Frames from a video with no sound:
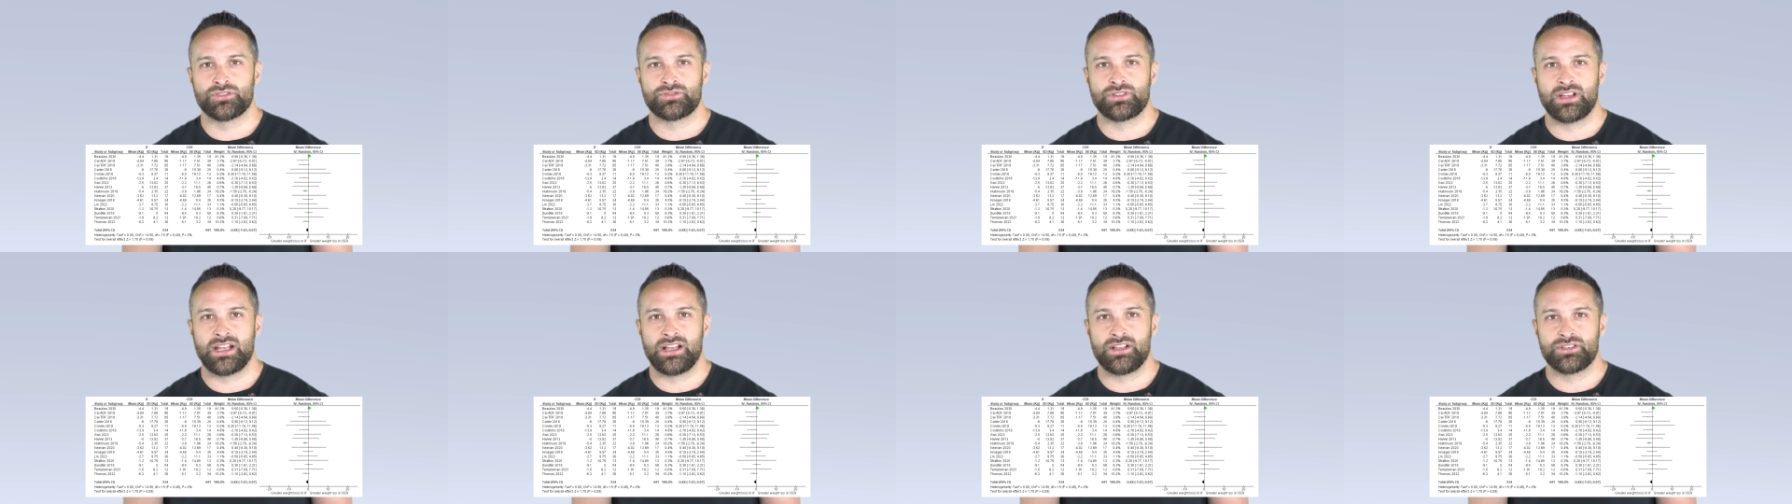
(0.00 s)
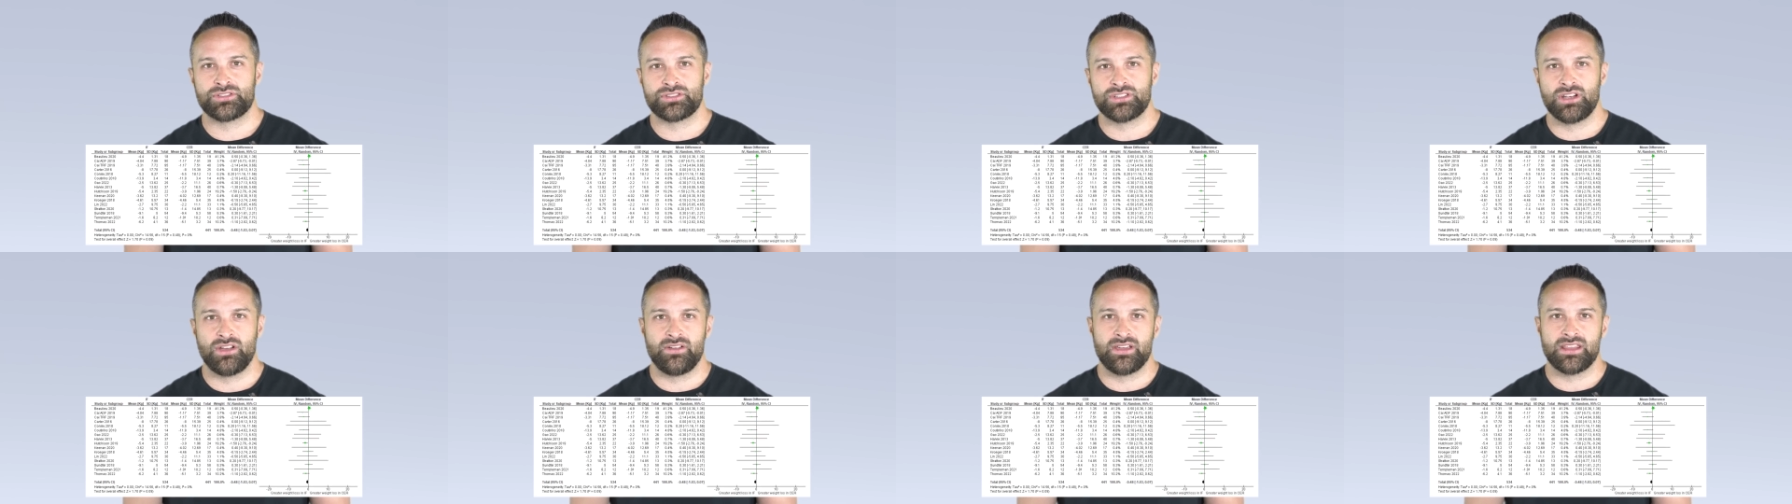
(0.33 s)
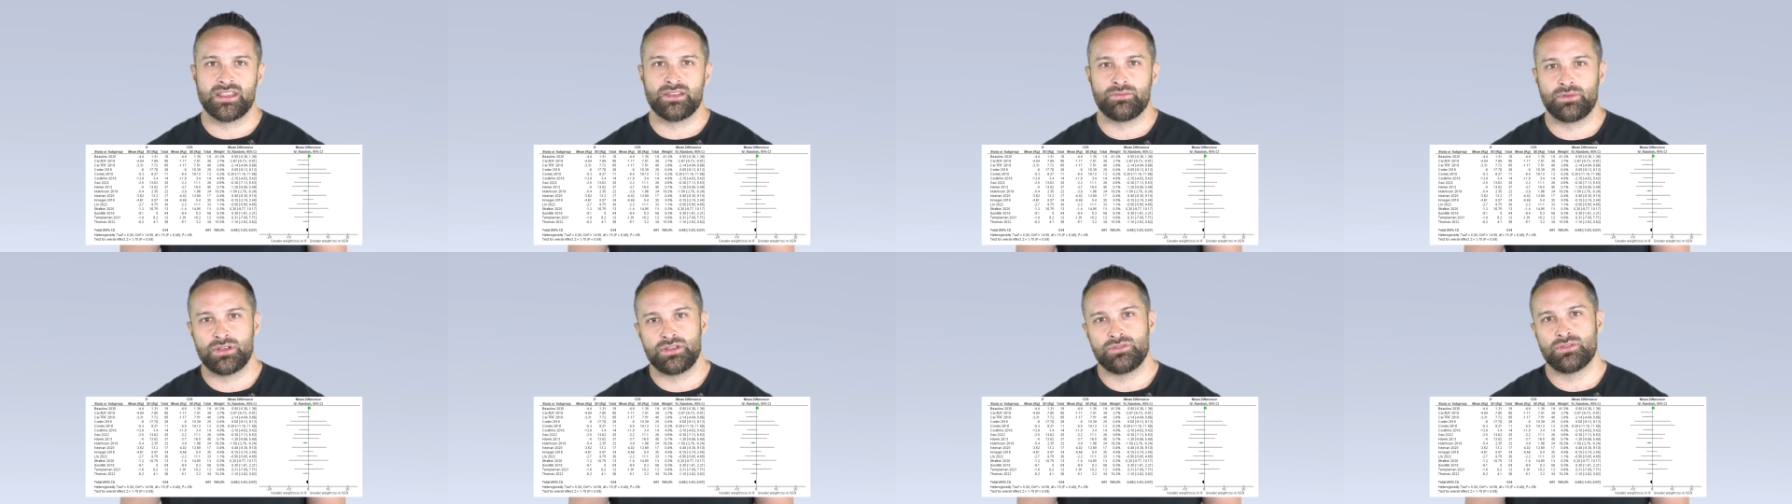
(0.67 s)
trials showing
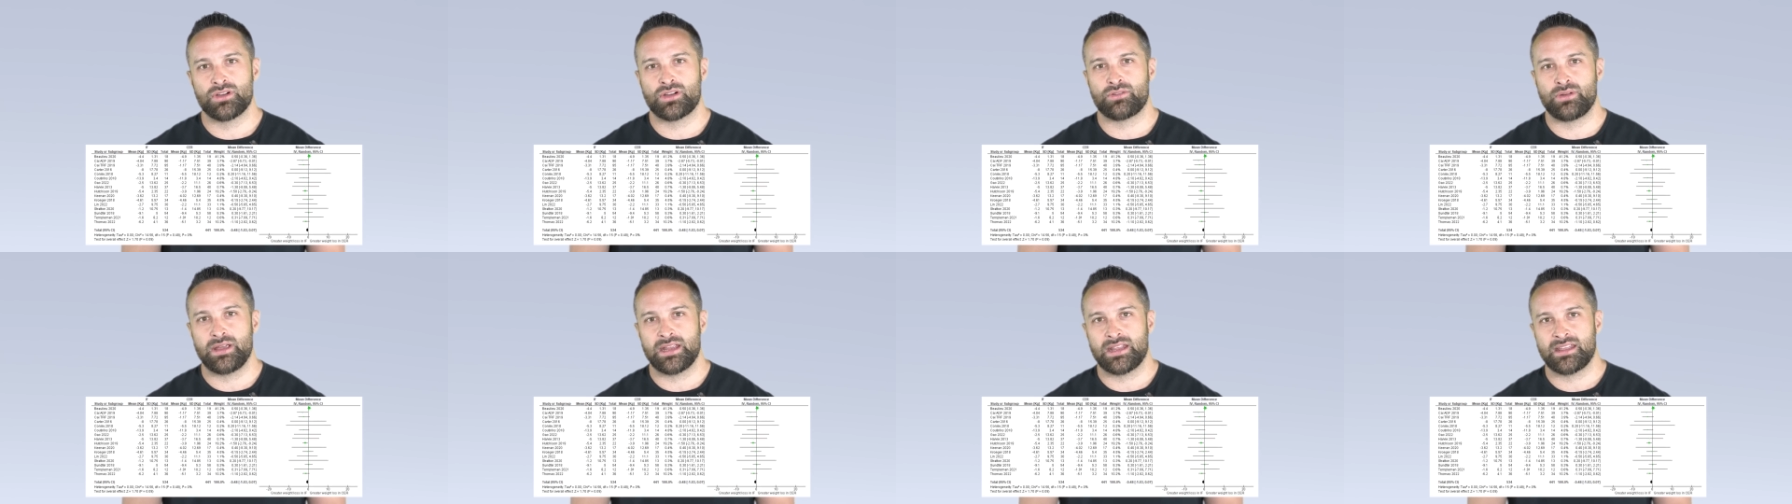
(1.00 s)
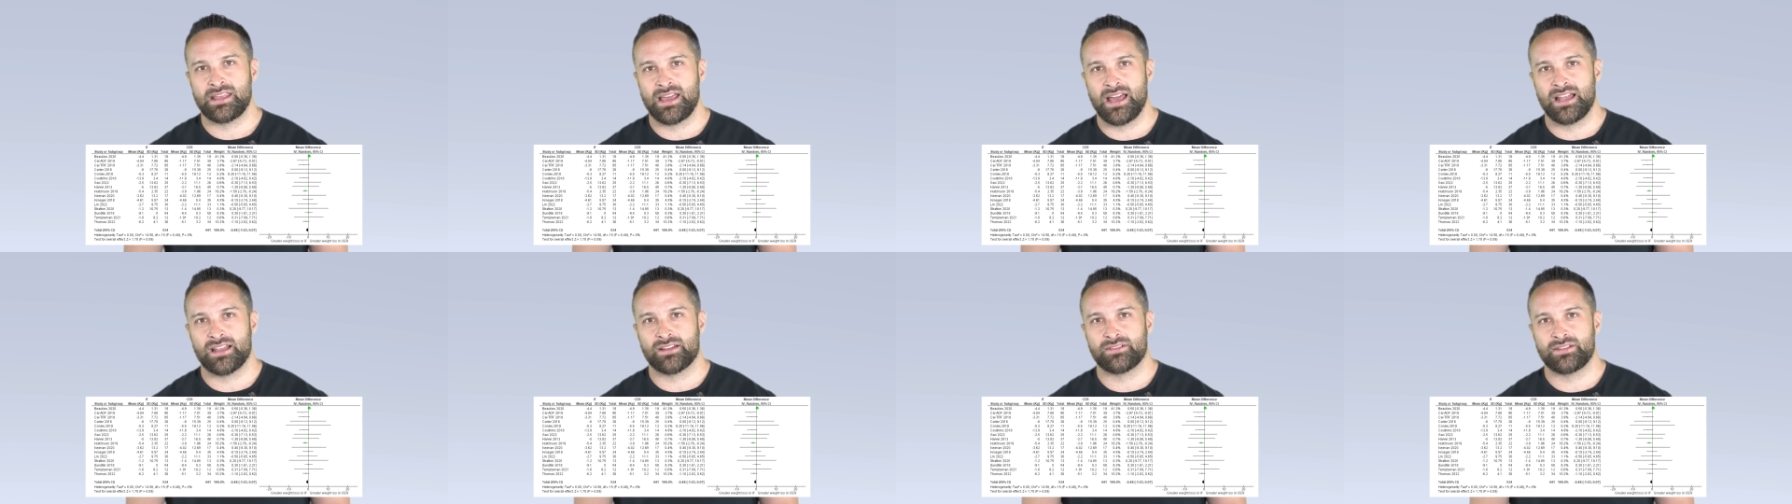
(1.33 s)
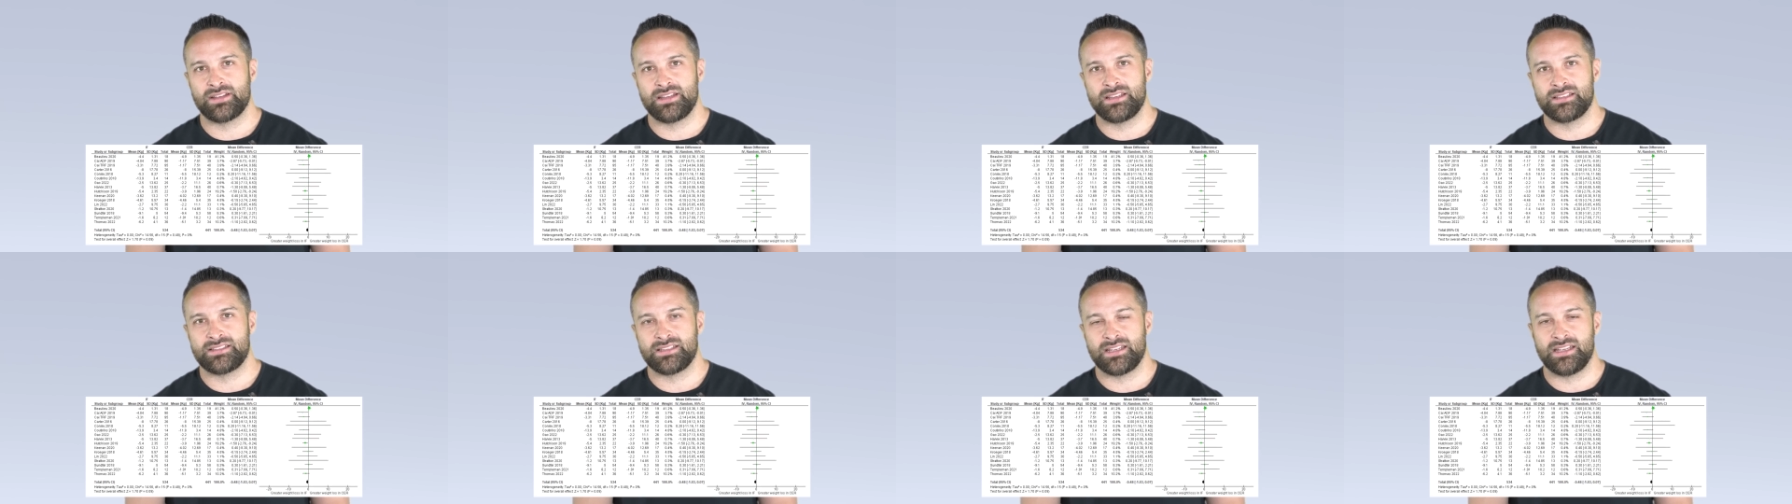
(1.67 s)
that when you equate calories,